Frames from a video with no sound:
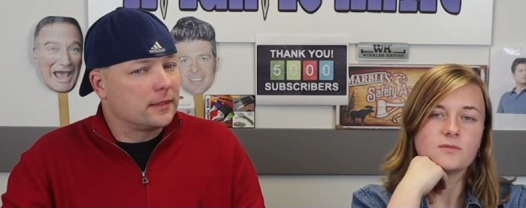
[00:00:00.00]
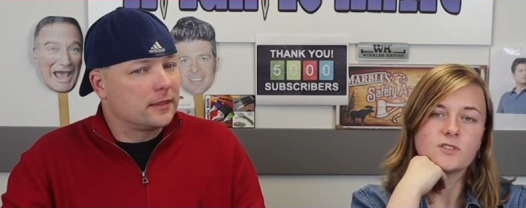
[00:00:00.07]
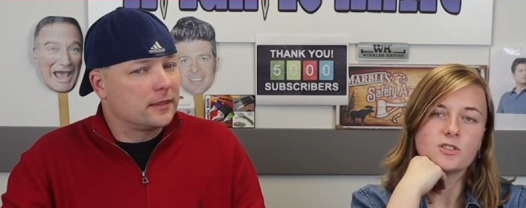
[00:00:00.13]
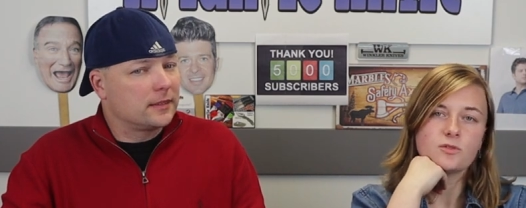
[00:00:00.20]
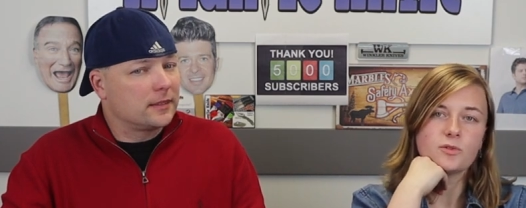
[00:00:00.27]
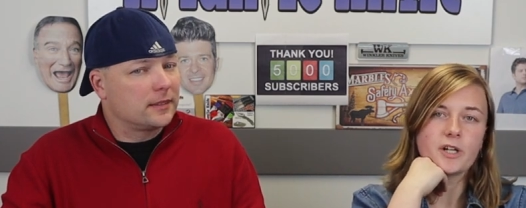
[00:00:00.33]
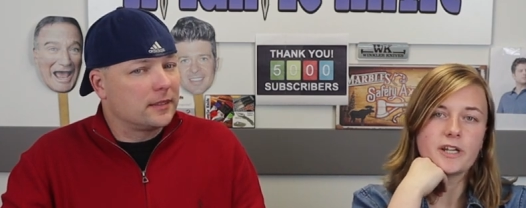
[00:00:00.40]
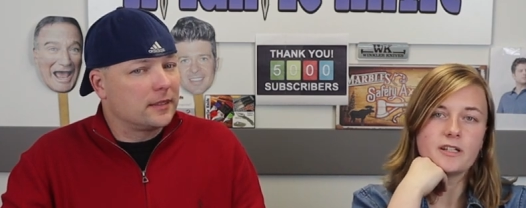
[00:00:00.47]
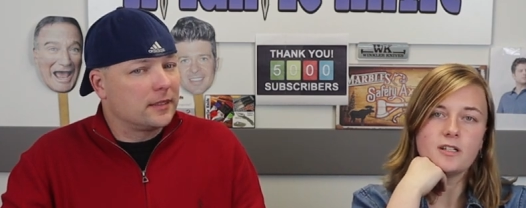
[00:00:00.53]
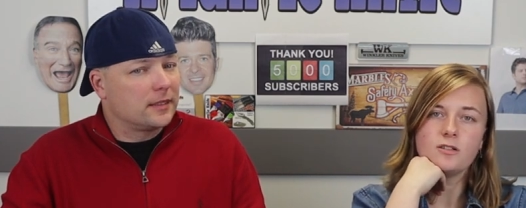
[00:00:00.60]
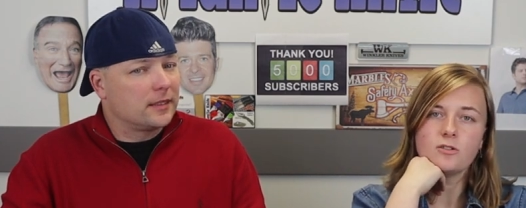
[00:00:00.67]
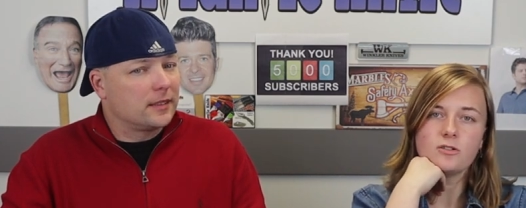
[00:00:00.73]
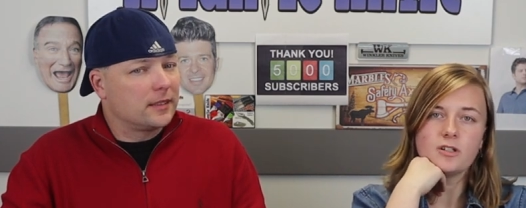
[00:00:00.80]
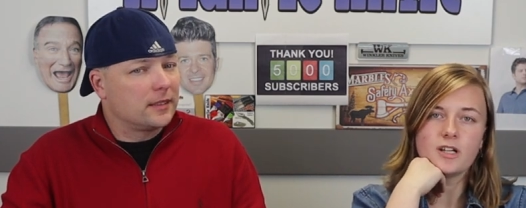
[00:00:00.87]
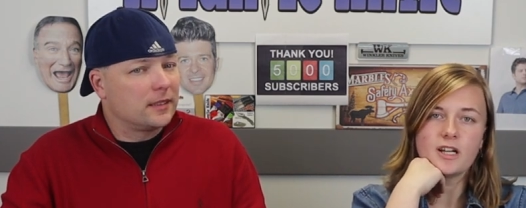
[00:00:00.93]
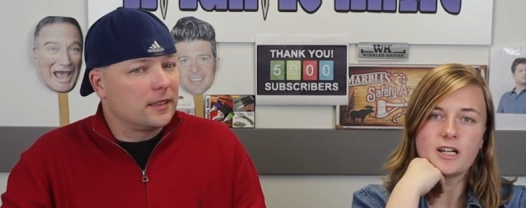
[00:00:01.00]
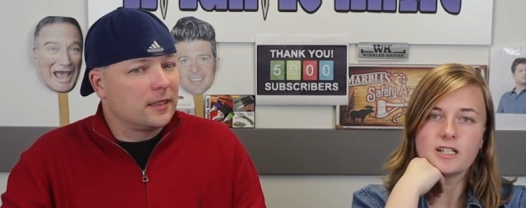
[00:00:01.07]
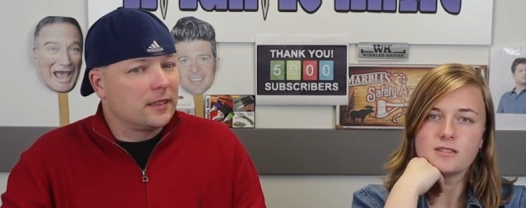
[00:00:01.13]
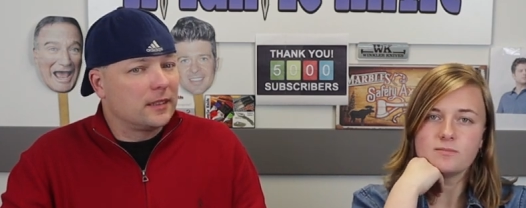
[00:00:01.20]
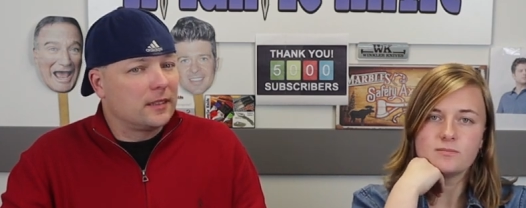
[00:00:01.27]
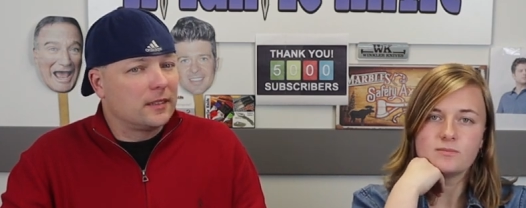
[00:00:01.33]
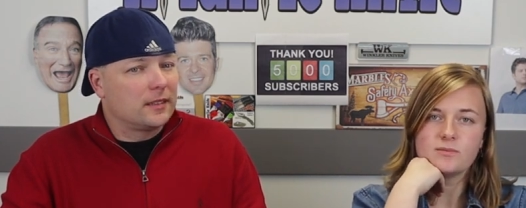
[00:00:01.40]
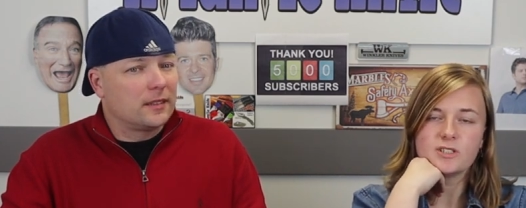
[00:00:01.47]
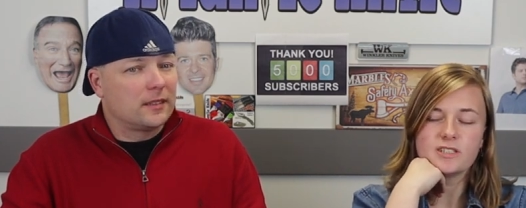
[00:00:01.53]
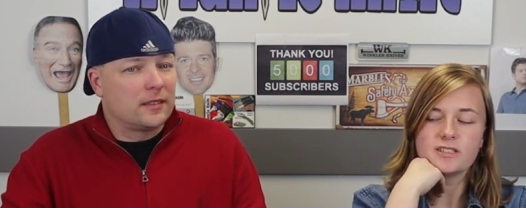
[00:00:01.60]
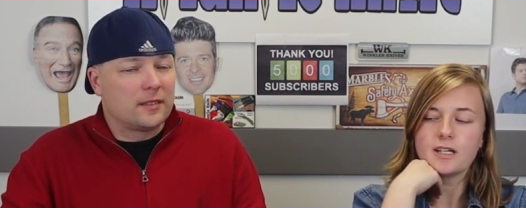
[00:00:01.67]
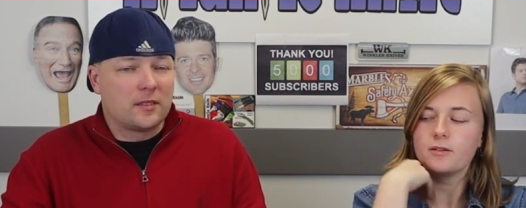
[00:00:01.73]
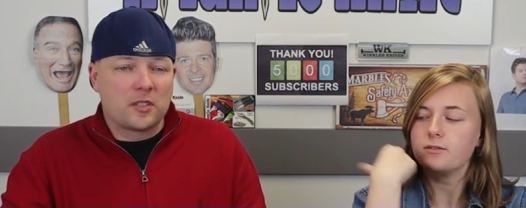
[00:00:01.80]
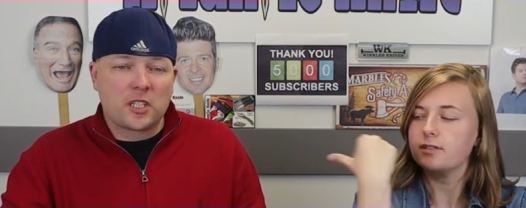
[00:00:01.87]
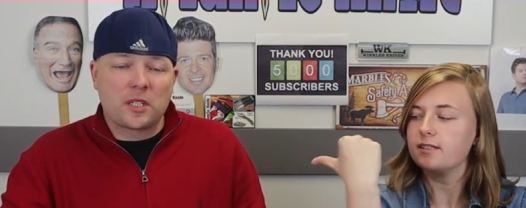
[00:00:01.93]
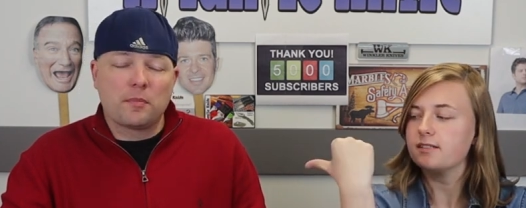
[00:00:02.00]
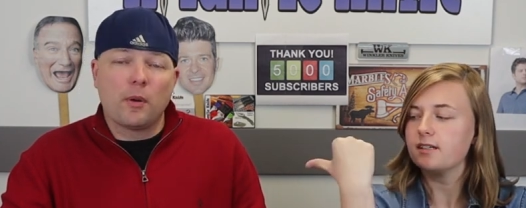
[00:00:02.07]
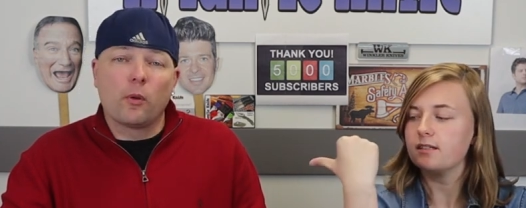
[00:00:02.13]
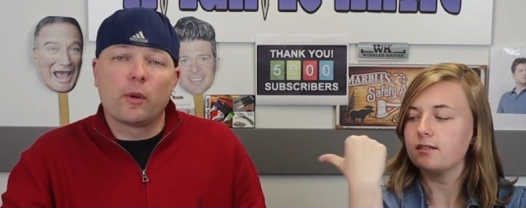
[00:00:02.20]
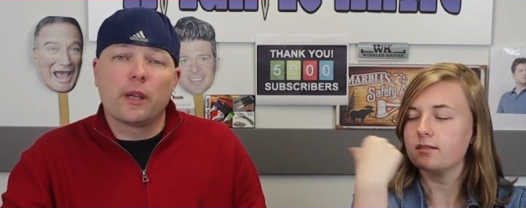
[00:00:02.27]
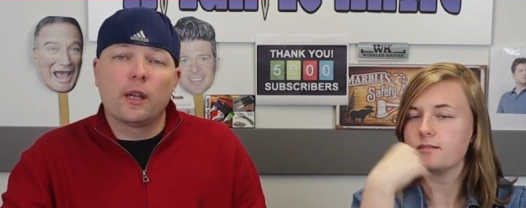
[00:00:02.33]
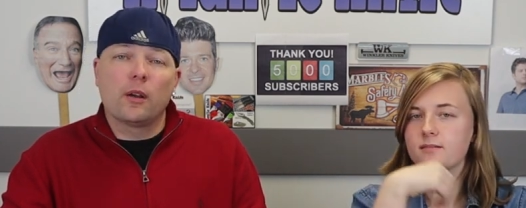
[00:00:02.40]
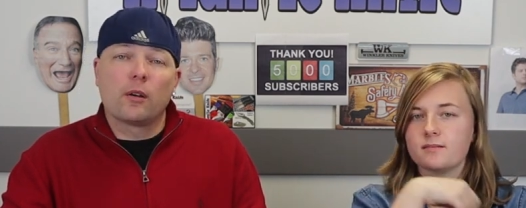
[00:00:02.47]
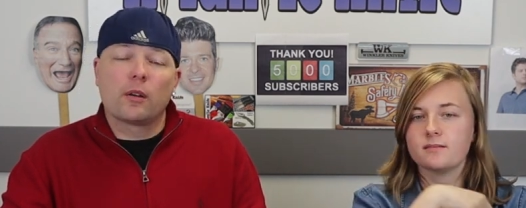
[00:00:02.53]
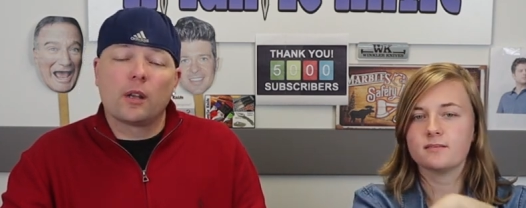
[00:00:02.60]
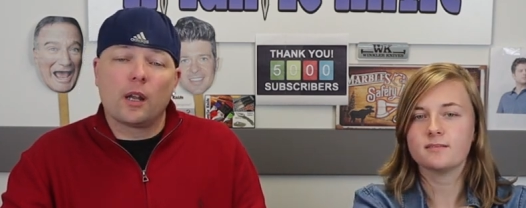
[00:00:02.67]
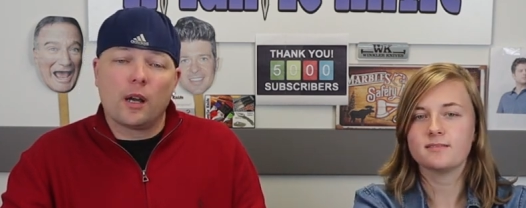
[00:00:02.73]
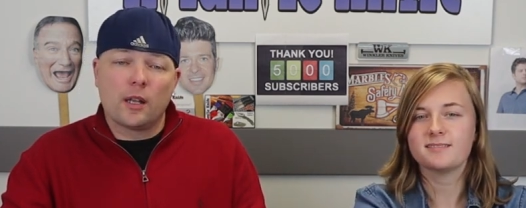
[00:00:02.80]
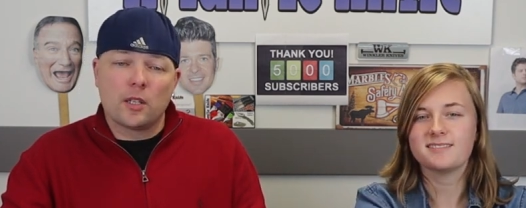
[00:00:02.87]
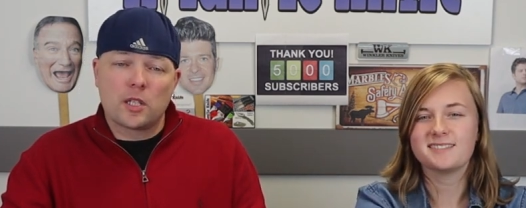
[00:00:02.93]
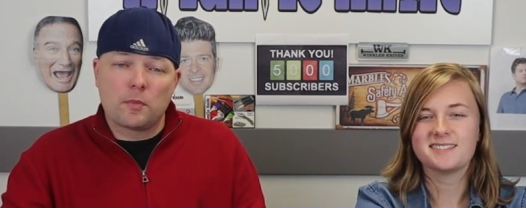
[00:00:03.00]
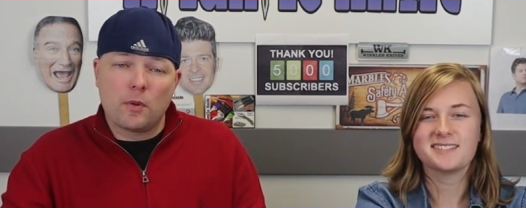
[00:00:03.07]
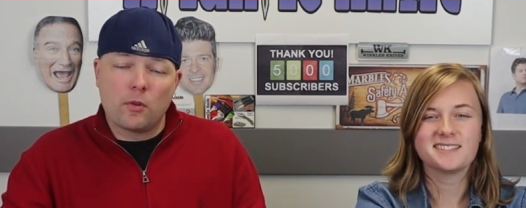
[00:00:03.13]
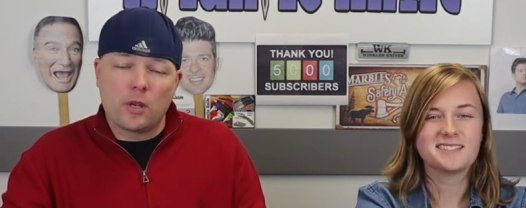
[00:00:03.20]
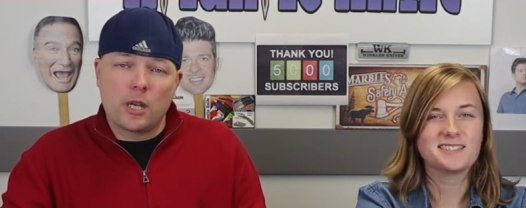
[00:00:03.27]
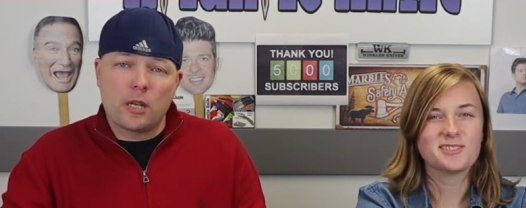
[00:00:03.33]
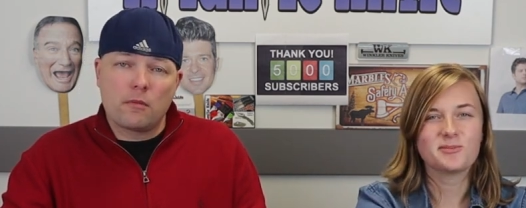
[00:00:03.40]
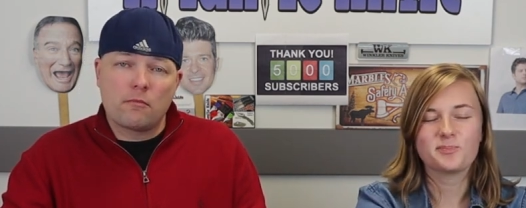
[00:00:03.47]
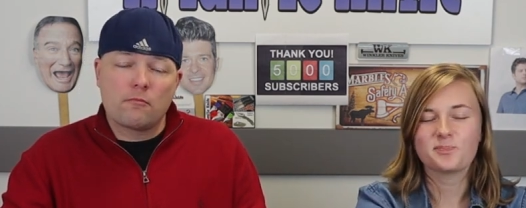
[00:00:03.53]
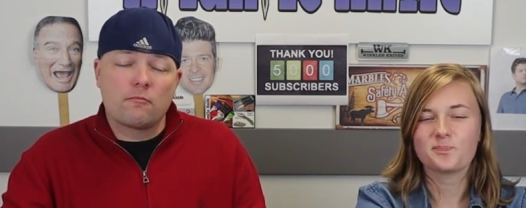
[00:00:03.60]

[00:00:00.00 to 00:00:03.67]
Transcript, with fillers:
Speaker 1: Serrated or non. You got that
Speaker 2: one. Smoking or non-smoking.